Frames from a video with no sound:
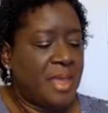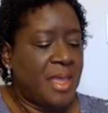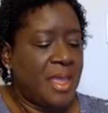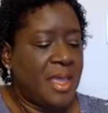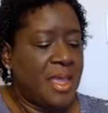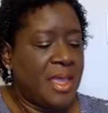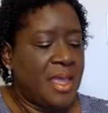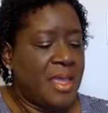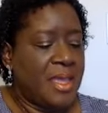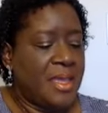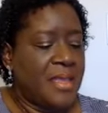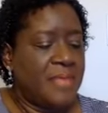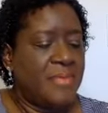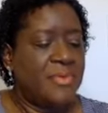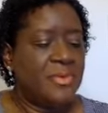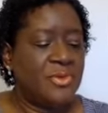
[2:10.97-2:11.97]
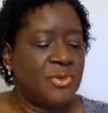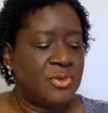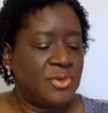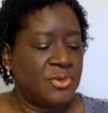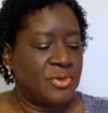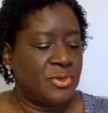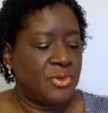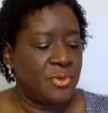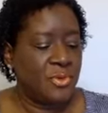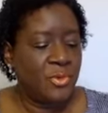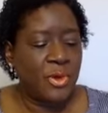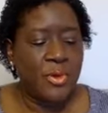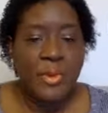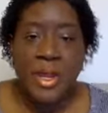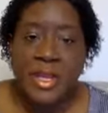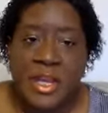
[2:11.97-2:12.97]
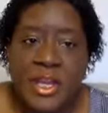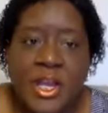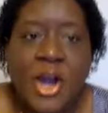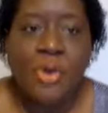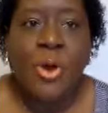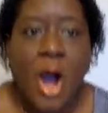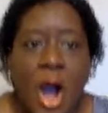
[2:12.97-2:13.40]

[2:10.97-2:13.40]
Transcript: And we're ready to go.